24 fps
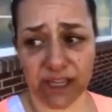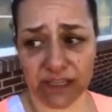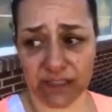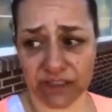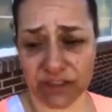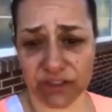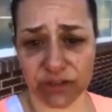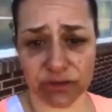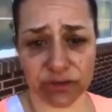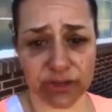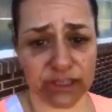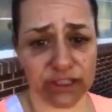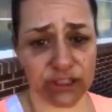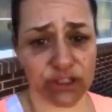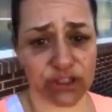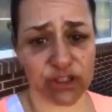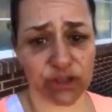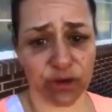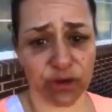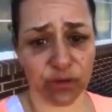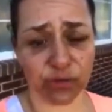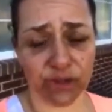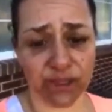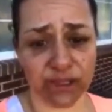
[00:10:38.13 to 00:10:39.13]
History has
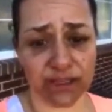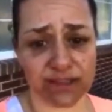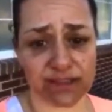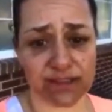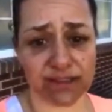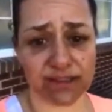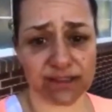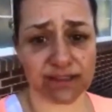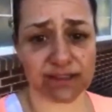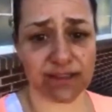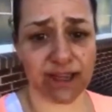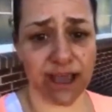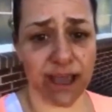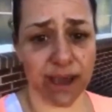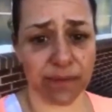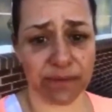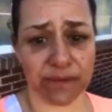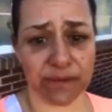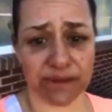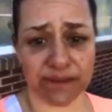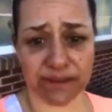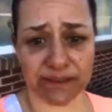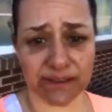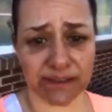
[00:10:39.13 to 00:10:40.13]
shown this. This has
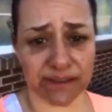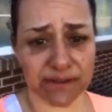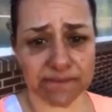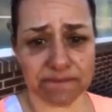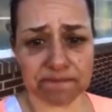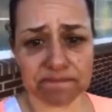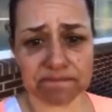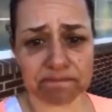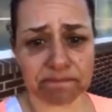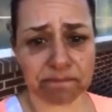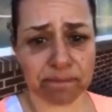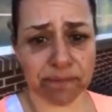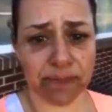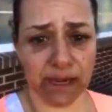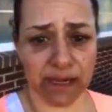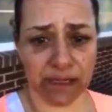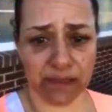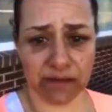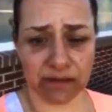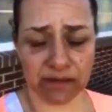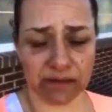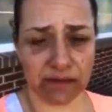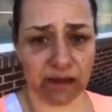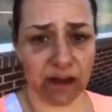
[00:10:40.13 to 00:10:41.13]
happened
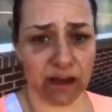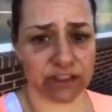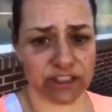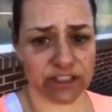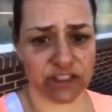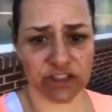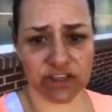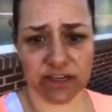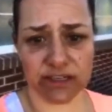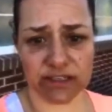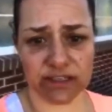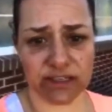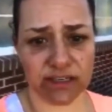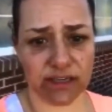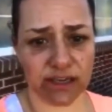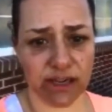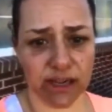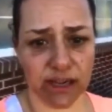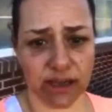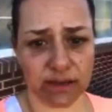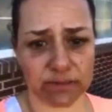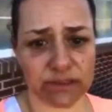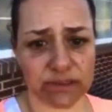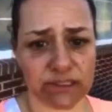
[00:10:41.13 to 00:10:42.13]
in concentration
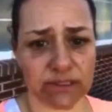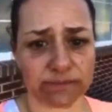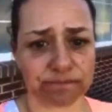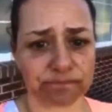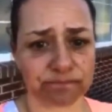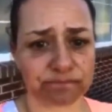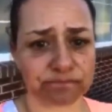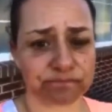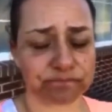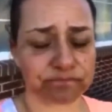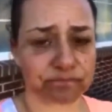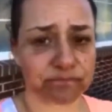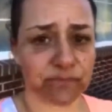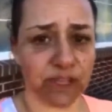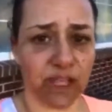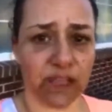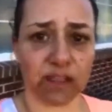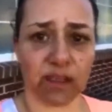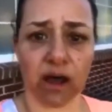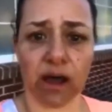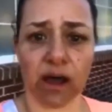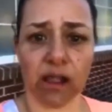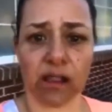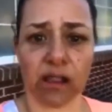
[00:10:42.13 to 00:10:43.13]
camps,
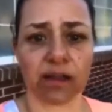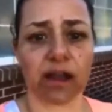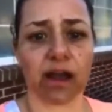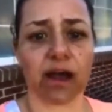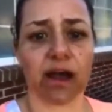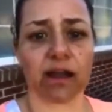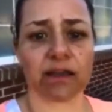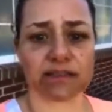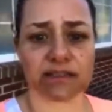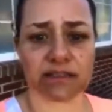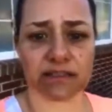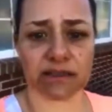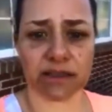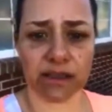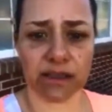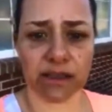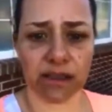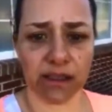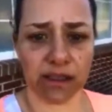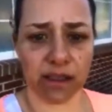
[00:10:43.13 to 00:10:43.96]
in the Holocaust.